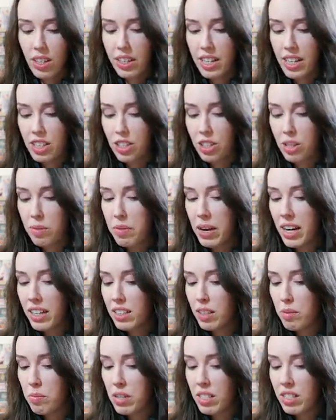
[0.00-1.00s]
okay, so back
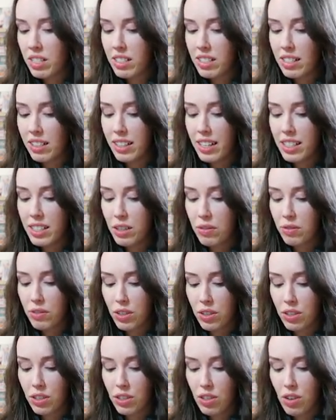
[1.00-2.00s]
to business. Let's
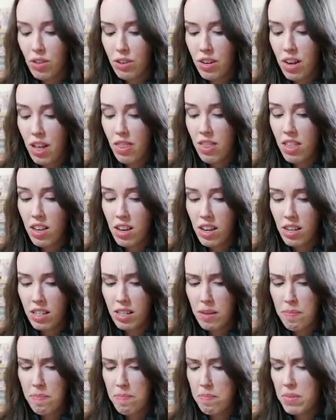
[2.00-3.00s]
focus on these
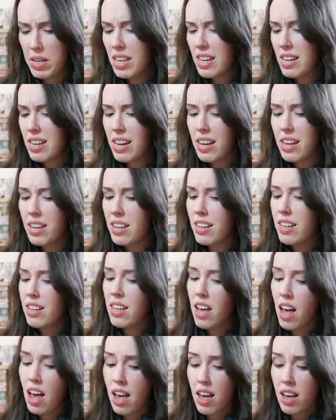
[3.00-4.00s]

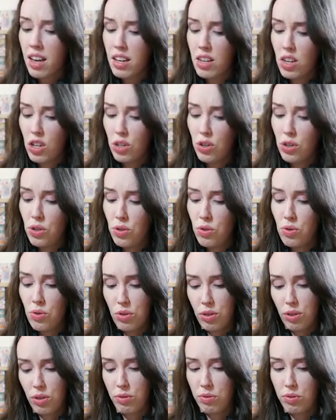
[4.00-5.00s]
BEA
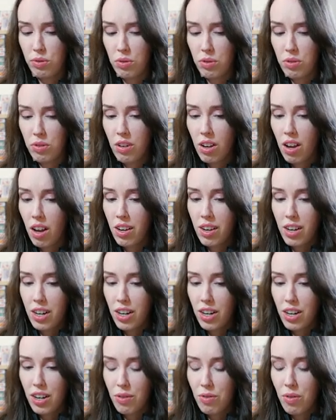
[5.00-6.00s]
beautiful
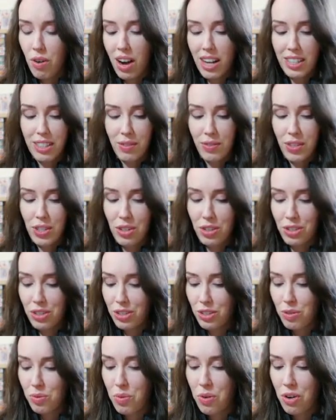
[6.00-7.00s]
Rise of the
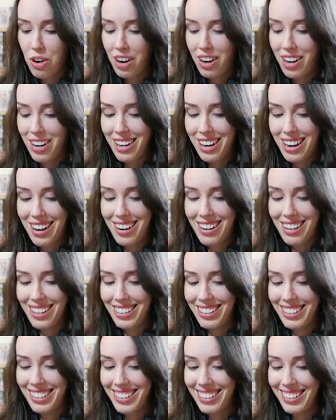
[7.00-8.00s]
Unison Warrior
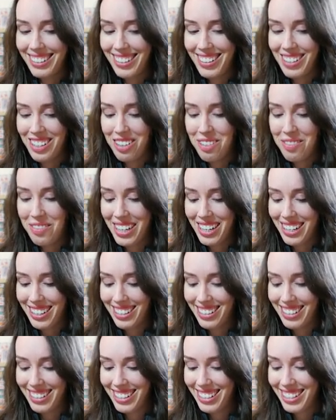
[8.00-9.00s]
cards. Oh my
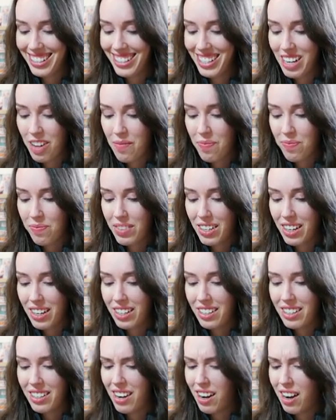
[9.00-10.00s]
gosh.
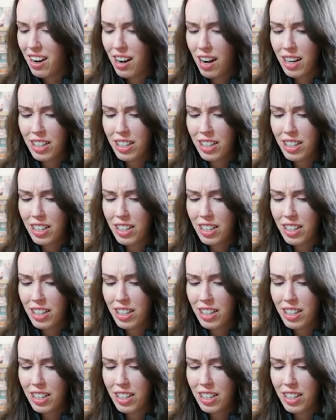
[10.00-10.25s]
Yeah, I